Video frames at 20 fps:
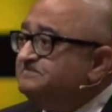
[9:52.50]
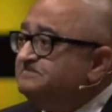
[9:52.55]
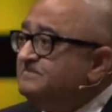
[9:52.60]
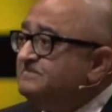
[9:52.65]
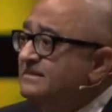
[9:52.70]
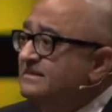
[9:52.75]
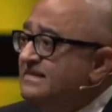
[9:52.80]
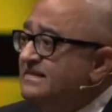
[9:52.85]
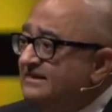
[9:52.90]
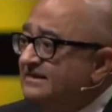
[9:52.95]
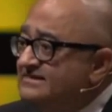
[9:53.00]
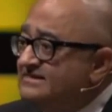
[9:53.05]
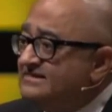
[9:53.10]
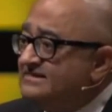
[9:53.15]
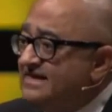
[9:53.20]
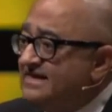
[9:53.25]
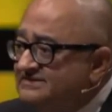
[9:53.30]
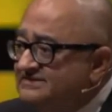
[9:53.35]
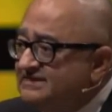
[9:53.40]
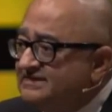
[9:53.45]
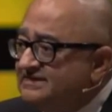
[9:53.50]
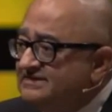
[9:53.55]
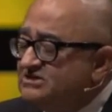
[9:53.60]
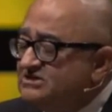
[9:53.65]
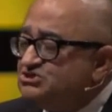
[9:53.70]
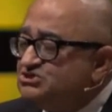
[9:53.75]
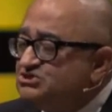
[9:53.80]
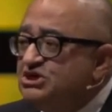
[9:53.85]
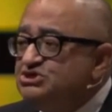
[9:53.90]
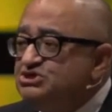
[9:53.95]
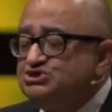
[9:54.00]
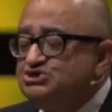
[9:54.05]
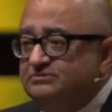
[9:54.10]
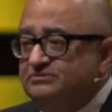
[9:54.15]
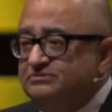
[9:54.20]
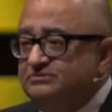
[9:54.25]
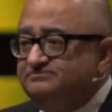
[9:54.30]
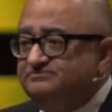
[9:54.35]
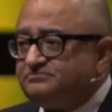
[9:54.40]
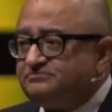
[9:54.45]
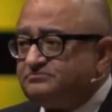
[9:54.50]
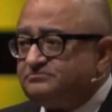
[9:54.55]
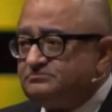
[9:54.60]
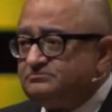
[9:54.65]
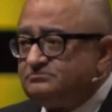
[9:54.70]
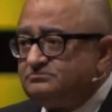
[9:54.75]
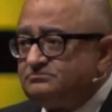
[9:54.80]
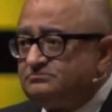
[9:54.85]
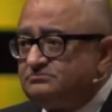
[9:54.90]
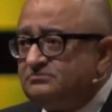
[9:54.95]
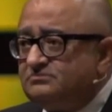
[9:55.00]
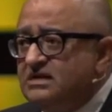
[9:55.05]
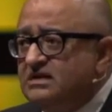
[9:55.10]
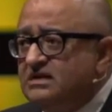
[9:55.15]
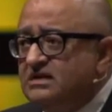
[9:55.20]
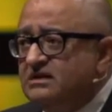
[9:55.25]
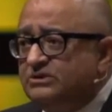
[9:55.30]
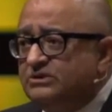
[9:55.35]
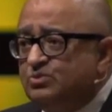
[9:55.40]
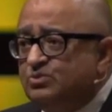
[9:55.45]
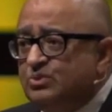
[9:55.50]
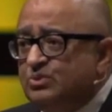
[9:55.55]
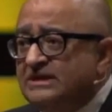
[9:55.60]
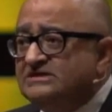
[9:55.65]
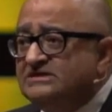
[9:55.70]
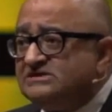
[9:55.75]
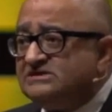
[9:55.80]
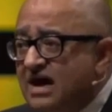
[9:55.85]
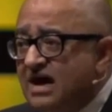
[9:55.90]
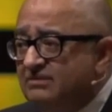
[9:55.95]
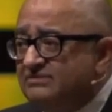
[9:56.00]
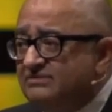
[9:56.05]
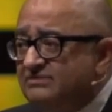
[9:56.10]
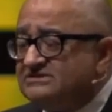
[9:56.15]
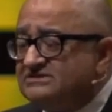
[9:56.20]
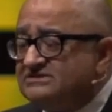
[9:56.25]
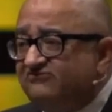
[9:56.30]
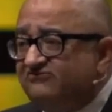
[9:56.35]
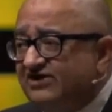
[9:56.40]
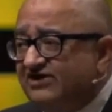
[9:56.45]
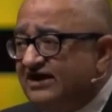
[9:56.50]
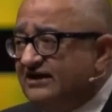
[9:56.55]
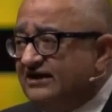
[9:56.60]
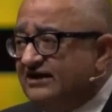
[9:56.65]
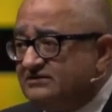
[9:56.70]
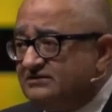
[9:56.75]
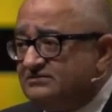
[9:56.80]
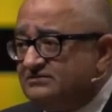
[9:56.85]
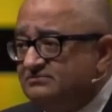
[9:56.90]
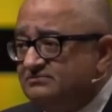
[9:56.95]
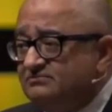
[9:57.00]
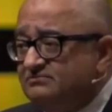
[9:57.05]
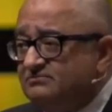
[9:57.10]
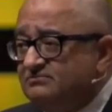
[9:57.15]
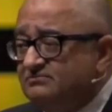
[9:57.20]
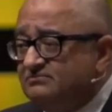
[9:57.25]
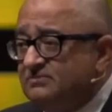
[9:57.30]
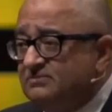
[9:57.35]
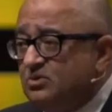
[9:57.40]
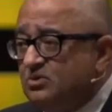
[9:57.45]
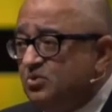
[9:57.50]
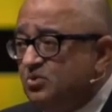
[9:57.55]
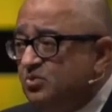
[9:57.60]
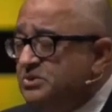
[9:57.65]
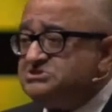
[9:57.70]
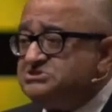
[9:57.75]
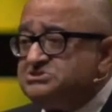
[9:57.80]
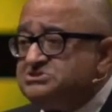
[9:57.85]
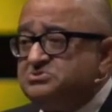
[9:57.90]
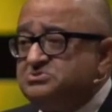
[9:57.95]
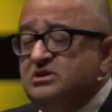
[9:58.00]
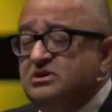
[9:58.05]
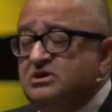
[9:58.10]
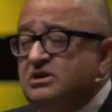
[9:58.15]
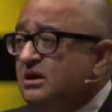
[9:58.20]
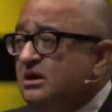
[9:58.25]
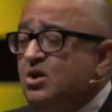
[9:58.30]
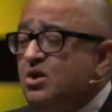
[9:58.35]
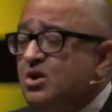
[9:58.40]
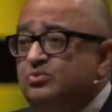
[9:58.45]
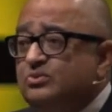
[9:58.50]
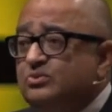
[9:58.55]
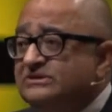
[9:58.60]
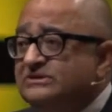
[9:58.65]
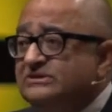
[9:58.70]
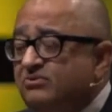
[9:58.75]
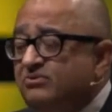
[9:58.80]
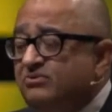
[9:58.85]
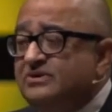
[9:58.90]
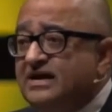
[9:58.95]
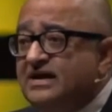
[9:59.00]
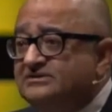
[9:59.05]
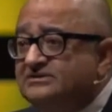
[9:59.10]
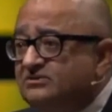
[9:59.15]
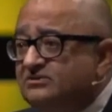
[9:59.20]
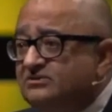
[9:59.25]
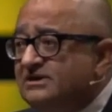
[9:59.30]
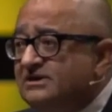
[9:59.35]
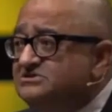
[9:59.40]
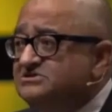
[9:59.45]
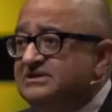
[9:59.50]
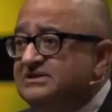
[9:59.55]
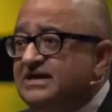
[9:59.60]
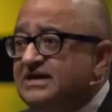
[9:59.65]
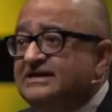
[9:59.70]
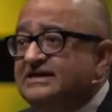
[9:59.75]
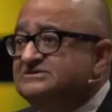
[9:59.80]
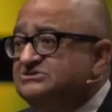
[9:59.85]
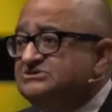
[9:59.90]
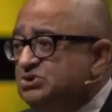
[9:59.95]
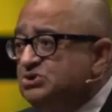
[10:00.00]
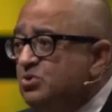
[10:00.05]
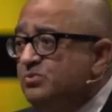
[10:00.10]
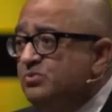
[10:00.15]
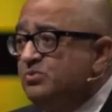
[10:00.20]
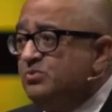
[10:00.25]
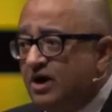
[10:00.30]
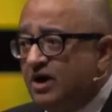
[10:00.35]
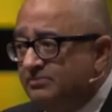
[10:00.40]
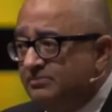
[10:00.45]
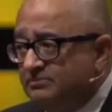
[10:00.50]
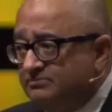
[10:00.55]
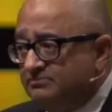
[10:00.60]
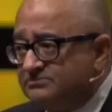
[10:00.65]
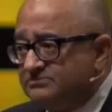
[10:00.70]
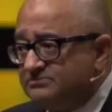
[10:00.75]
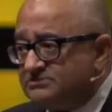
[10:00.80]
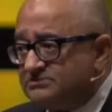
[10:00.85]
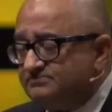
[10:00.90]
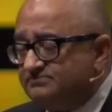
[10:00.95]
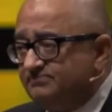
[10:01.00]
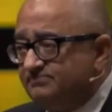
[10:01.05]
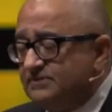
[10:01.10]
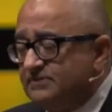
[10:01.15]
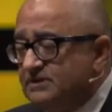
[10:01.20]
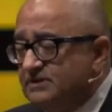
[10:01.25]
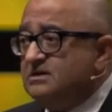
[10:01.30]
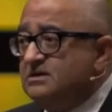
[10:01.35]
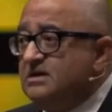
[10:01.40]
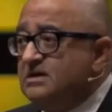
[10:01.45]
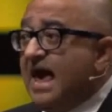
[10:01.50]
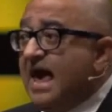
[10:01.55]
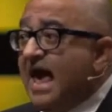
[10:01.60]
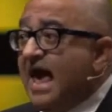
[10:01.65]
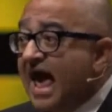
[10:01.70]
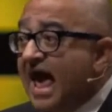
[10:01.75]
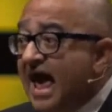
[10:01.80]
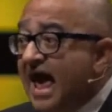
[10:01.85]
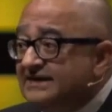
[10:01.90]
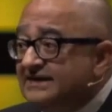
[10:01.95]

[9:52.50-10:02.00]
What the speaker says: that there is a distinction between Islam as a faith, which along with every other religion, has its own problems. And